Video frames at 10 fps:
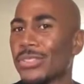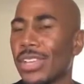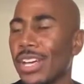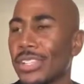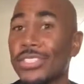
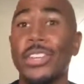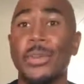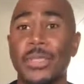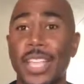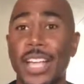uh,
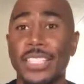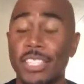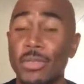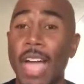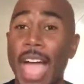circumstance
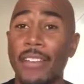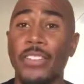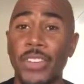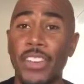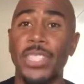and you have
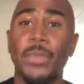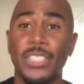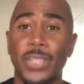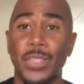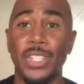very
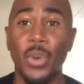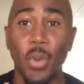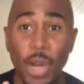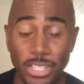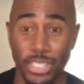specific
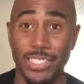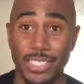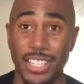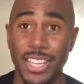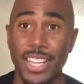
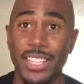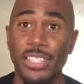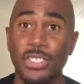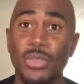questions that you